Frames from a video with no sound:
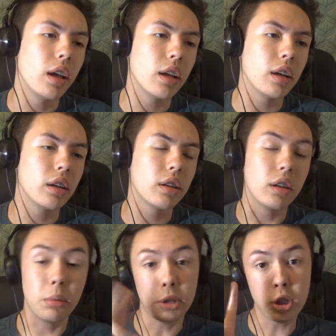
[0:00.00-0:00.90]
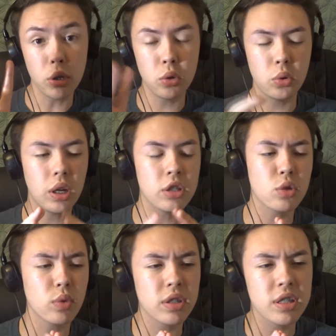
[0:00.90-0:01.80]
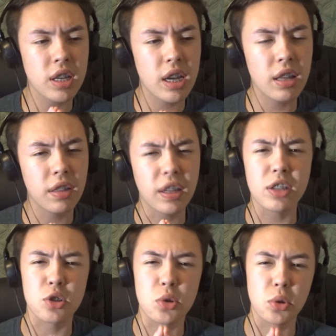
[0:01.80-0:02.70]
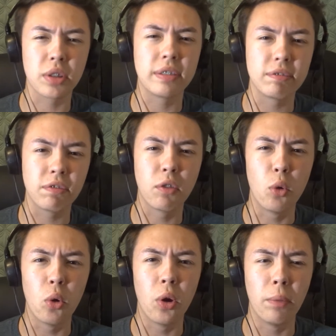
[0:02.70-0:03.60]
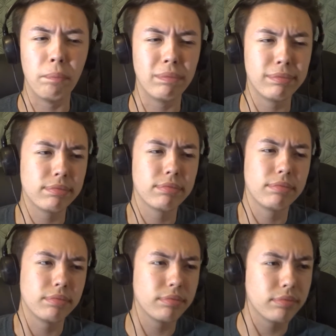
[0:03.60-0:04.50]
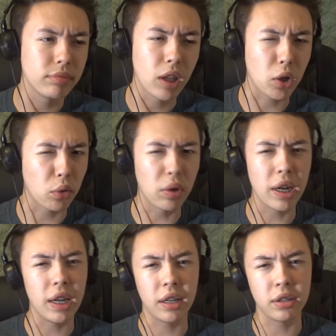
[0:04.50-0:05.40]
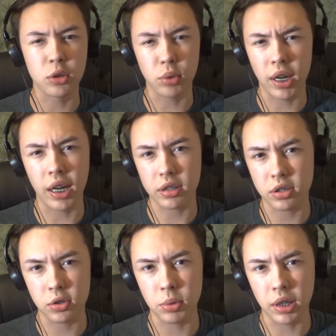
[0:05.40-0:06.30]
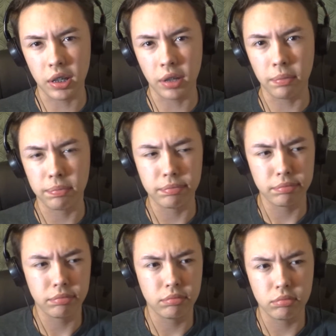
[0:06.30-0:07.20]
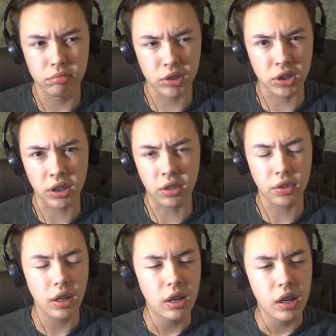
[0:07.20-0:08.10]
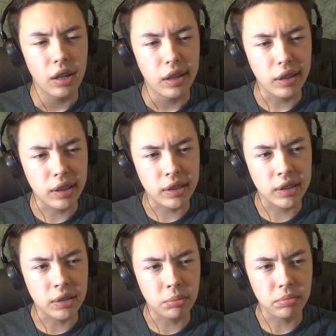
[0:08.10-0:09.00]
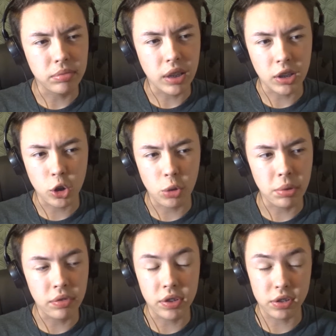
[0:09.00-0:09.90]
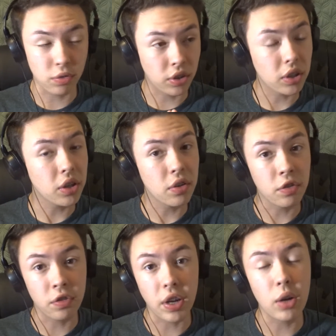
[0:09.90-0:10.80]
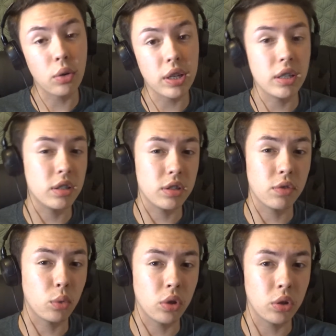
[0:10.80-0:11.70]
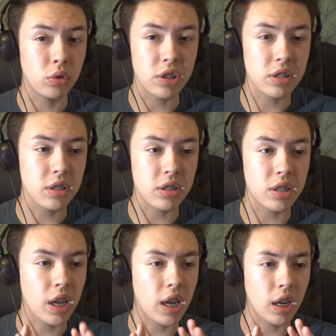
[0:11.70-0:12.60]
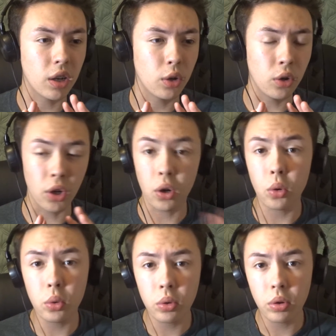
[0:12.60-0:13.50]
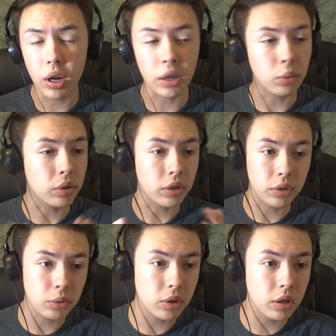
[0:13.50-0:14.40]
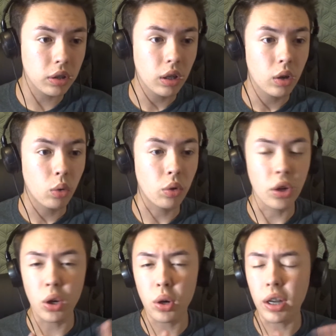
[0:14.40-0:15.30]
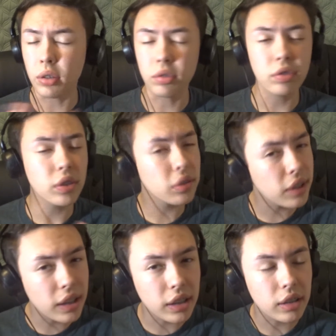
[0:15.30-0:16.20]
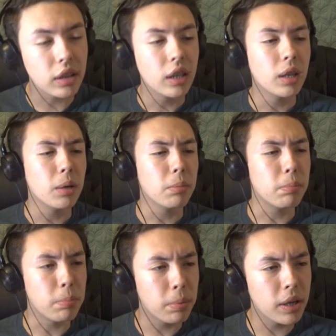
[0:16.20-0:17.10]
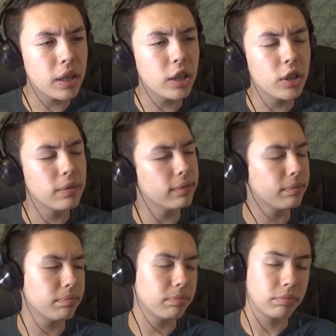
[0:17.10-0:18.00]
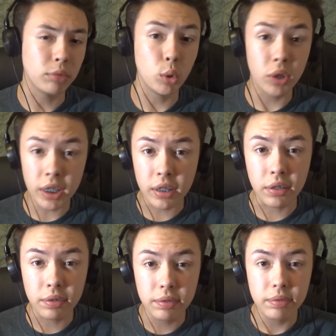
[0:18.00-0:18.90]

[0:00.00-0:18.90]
And uh, number two, I just want to say thanks, Jordan, for agreeing to react to my stuff. Um, it could have been just very, very easy for you just to say, no, I don't want to do it, or no, I don't feel like it. But you did.